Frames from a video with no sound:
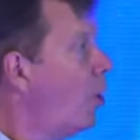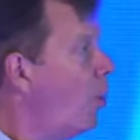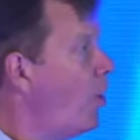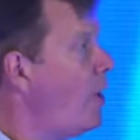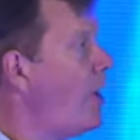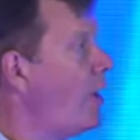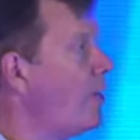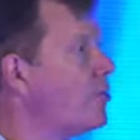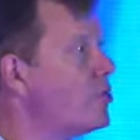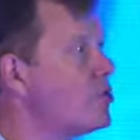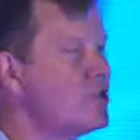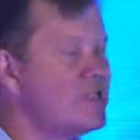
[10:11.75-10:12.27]

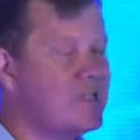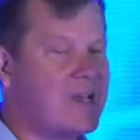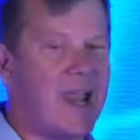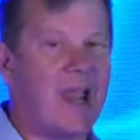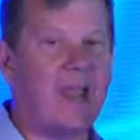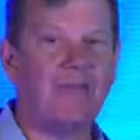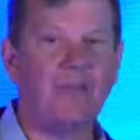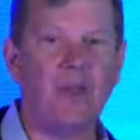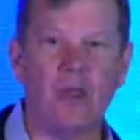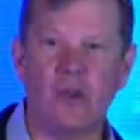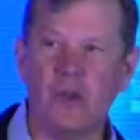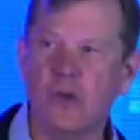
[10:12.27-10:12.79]
we
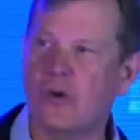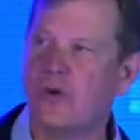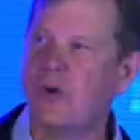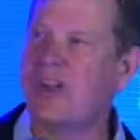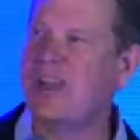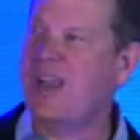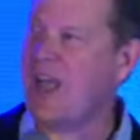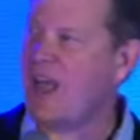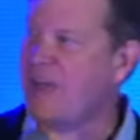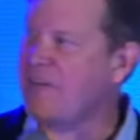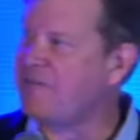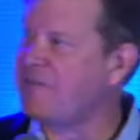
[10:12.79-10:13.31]
understand that your
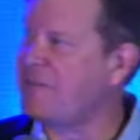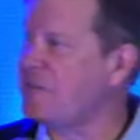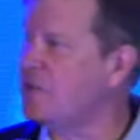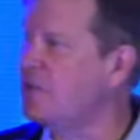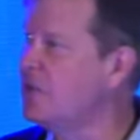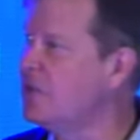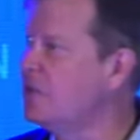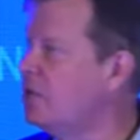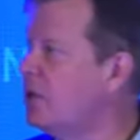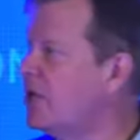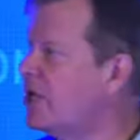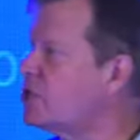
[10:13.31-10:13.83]

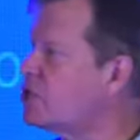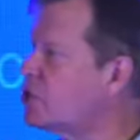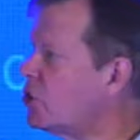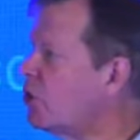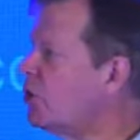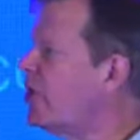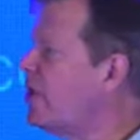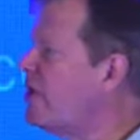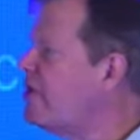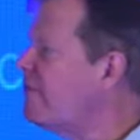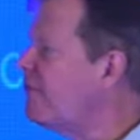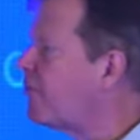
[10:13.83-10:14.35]
nephew is
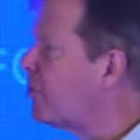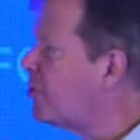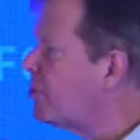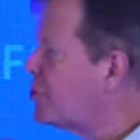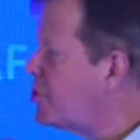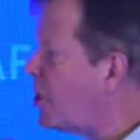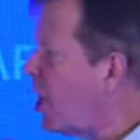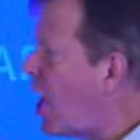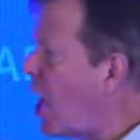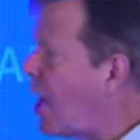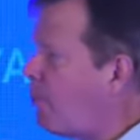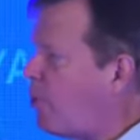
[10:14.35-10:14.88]
looking for a
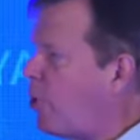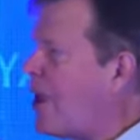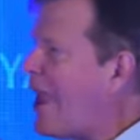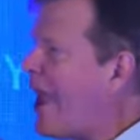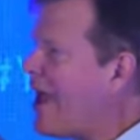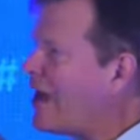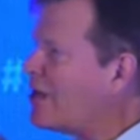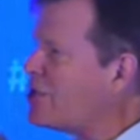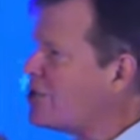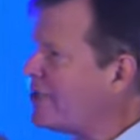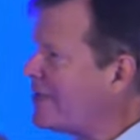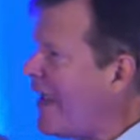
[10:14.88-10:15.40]
job. We
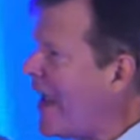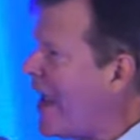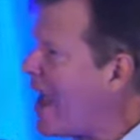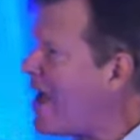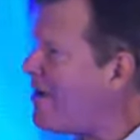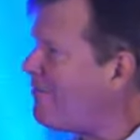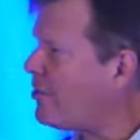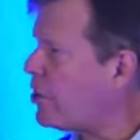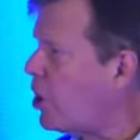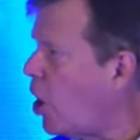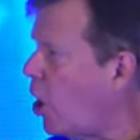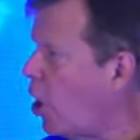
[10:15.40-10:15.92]
actually
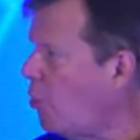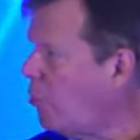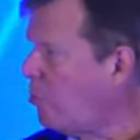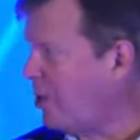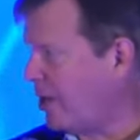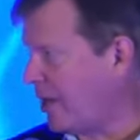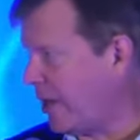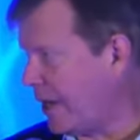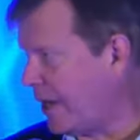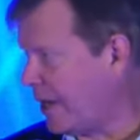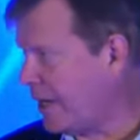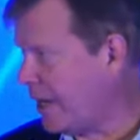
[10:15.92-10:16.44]
have an
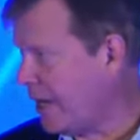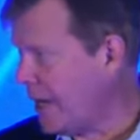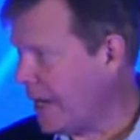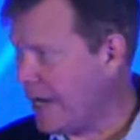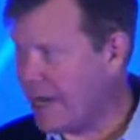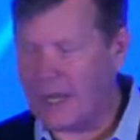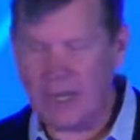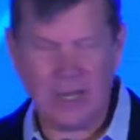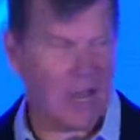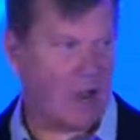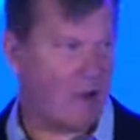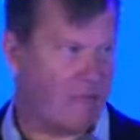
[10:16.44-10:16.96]
opening
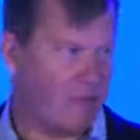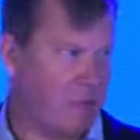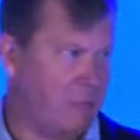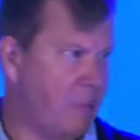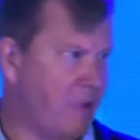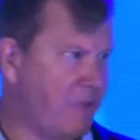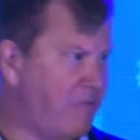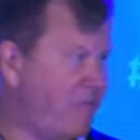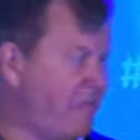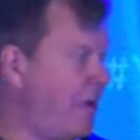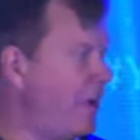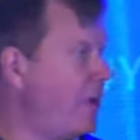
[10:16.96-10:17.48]
in
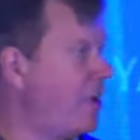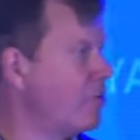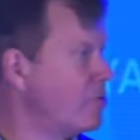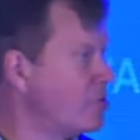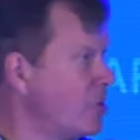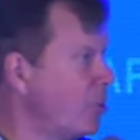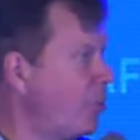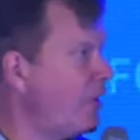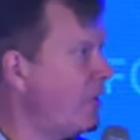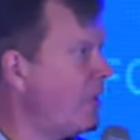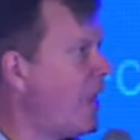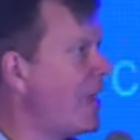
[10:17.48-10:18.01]
government affairs,
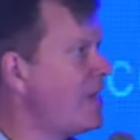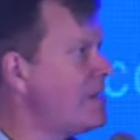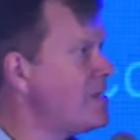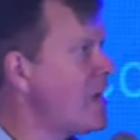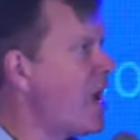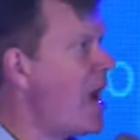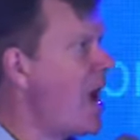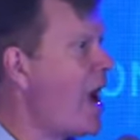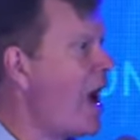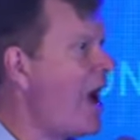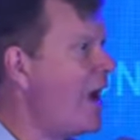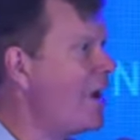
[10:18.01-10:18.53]
and we'd like to
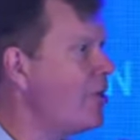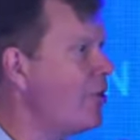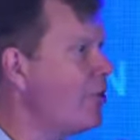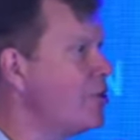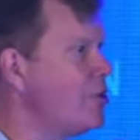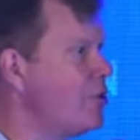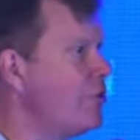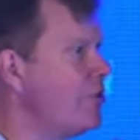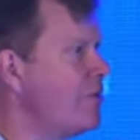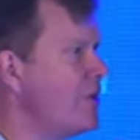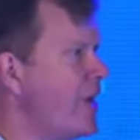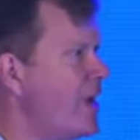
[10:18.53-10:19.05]
hire
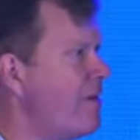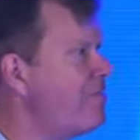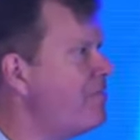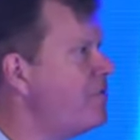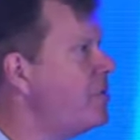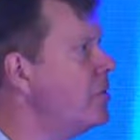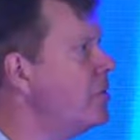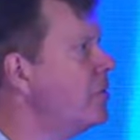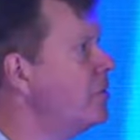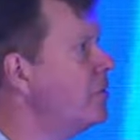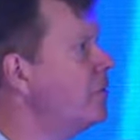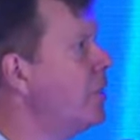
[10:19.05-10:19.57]
your
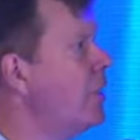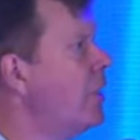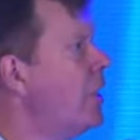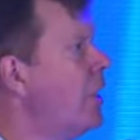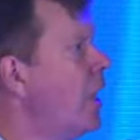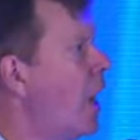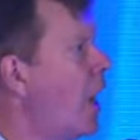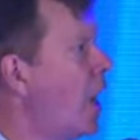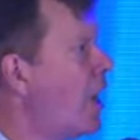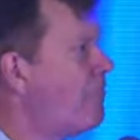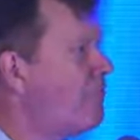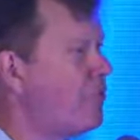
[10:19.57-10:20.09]
nephew
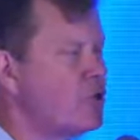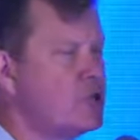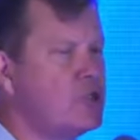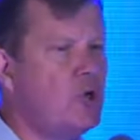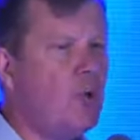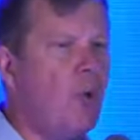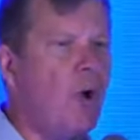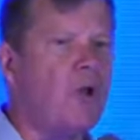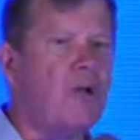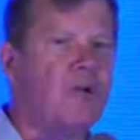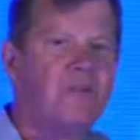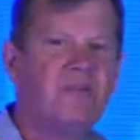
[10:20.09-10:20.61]
uh, for
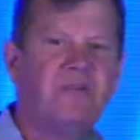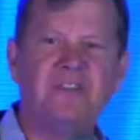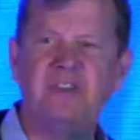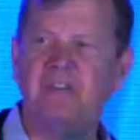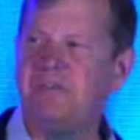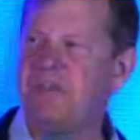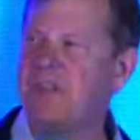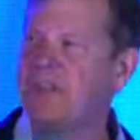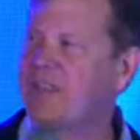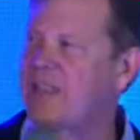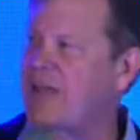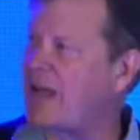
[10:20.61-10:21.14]

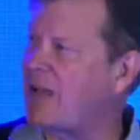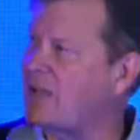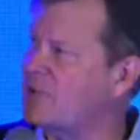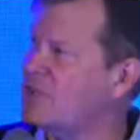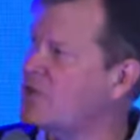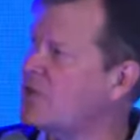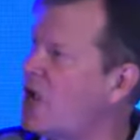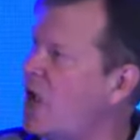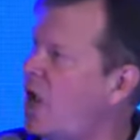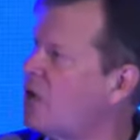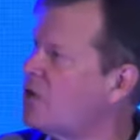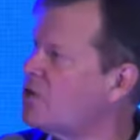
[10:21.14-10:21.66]

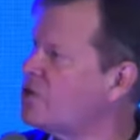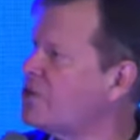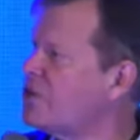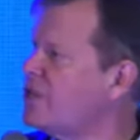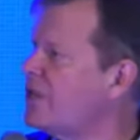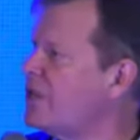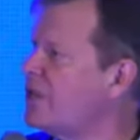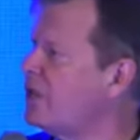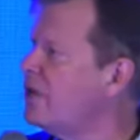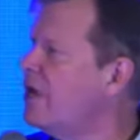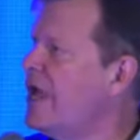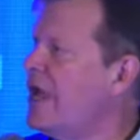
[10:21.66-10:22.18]
$250,000 a
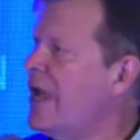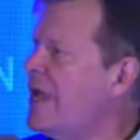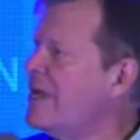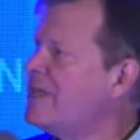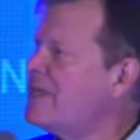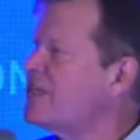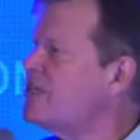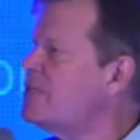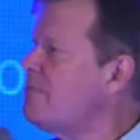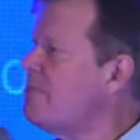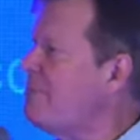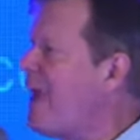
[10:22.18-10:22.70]
year. It
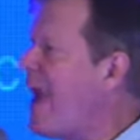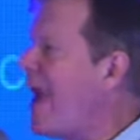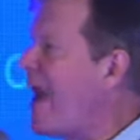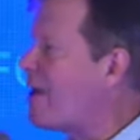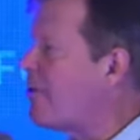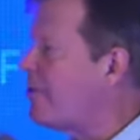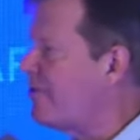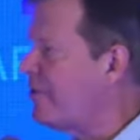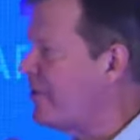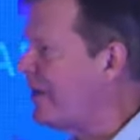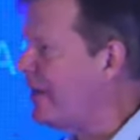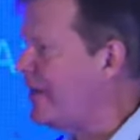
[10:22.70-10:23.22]
doesn't
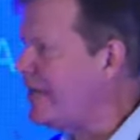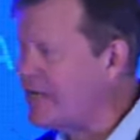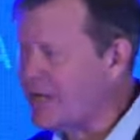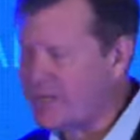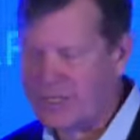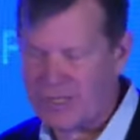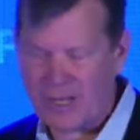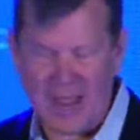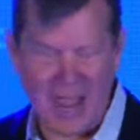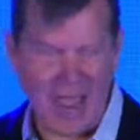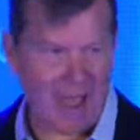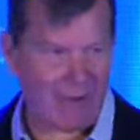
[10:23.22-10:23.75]
matter that he
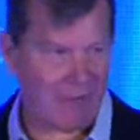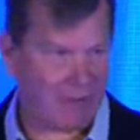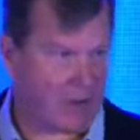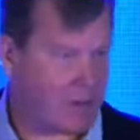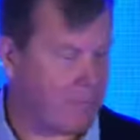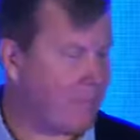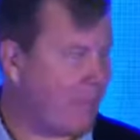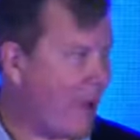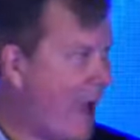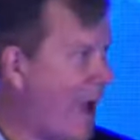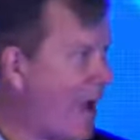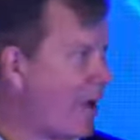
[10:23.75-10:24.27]
doesn't have
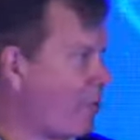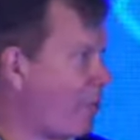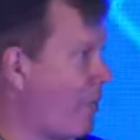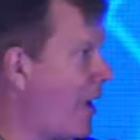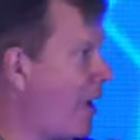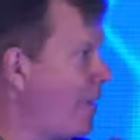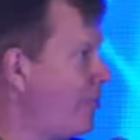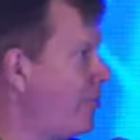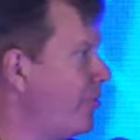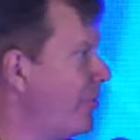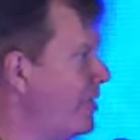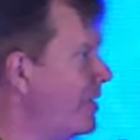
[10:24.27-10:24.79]
any
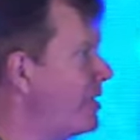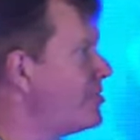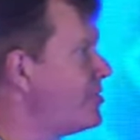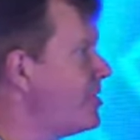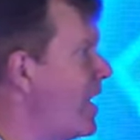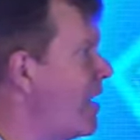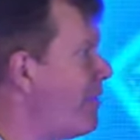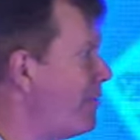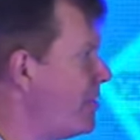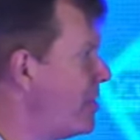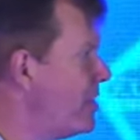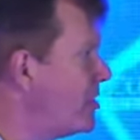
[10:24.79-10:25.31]
background or he
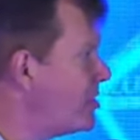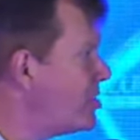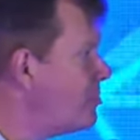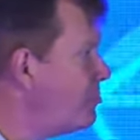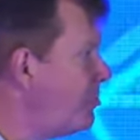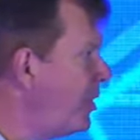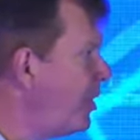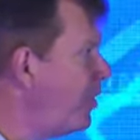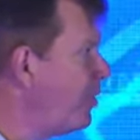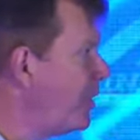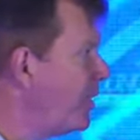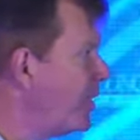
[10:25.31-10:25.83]
doesn't have any
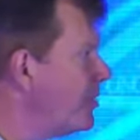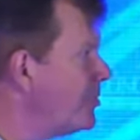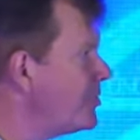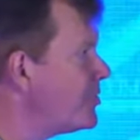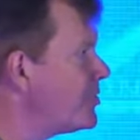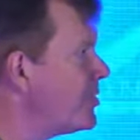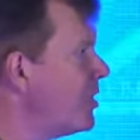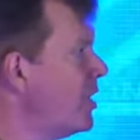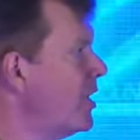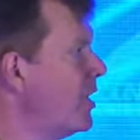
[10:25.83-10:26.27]
experience.